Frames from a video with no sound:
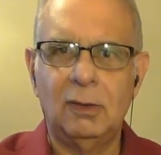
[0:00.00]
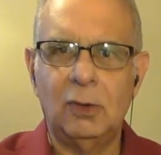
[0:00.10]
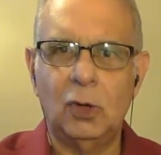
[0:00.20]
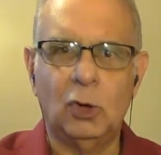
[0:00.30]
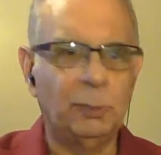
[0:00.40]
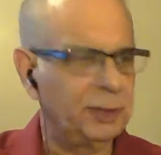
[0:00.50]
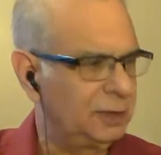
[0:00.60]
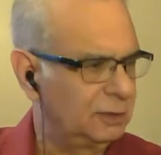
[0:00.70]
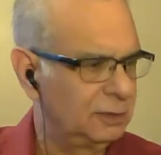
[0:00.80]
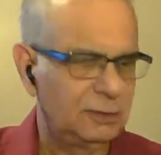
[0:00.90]

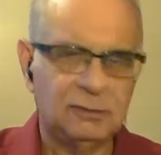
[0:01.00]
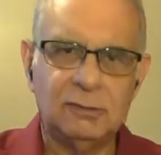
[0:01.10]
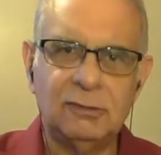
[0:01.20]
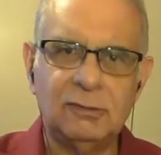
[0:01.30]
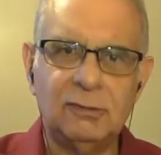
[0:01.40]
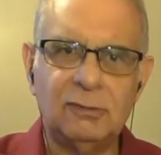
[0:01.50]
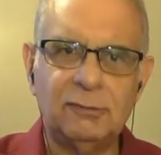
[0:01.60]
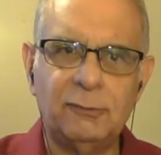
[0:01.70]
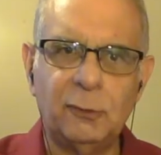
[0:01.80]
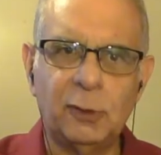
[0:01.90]
Open,
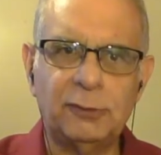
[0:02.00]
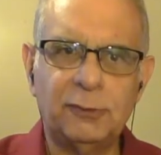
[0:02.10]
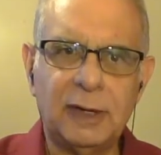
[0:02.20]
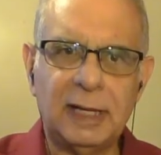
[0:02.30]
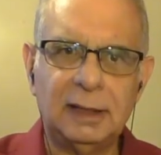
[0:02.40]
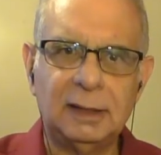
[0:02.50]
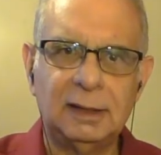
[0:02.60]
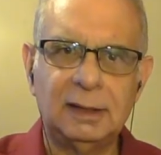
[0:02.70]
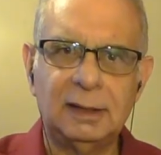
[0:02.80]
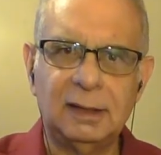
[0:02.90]
4th fret
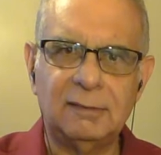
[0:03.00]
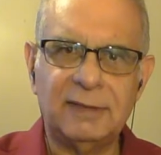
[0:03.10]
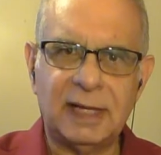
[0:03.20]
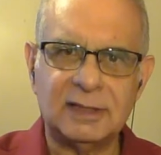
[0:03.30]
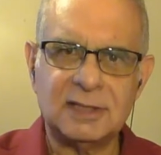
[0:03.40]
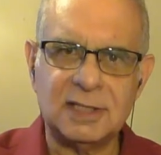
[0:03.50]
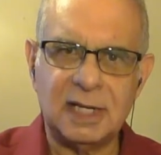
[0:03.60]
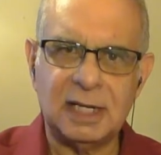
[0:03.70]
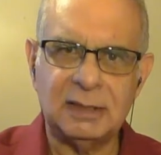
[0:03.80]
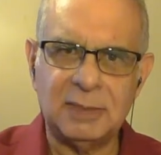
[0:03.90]
of that
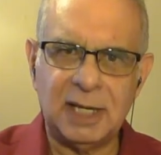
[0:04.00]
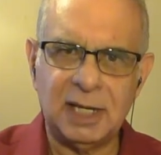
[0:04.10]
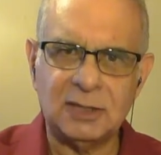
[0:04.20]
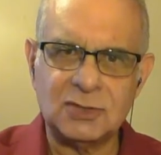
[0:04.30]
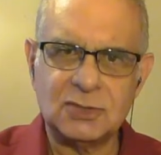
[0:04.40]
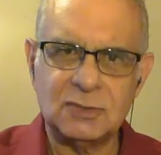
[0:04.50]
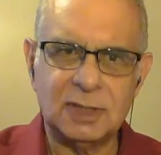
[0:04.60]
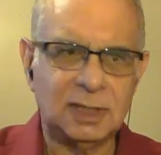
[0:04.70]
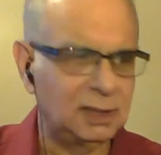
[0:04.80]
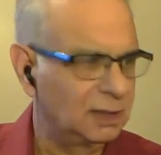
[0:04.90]
same A
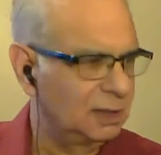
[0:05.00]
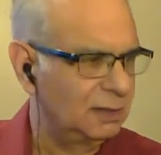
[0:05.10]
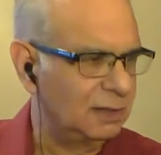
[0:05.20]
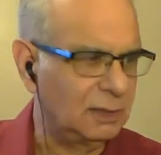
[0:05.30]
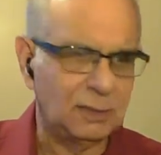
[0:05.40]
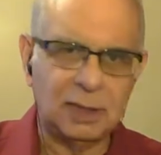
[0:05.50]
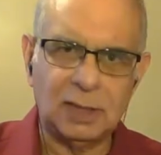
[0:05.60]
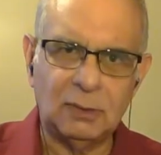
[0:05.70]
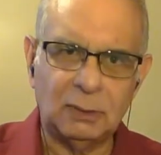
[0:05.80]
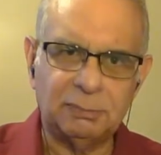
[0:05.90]
string. Then we're going to
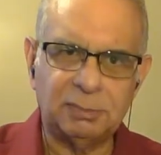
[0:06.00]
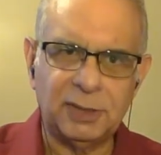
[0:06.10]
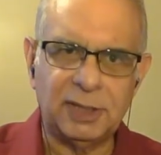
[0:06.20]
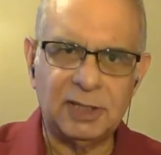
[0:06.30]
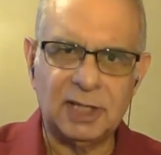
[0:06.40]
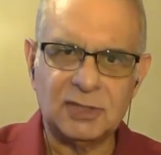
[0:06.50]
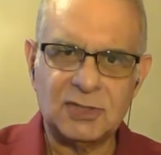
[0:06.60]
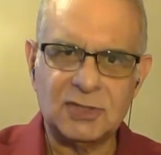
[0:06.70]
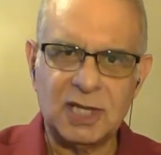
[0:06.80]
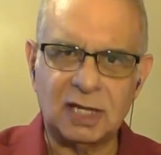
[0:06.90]
go up and play the
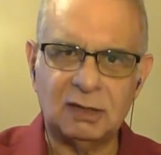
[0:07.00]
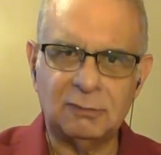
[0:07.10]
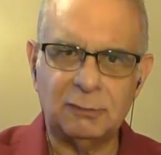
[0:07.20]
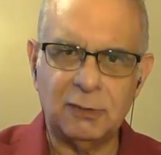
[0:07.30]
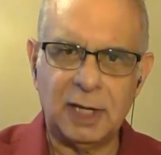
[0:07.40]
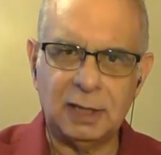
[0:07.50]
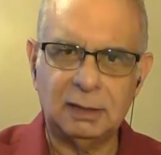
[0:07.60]
2nd fret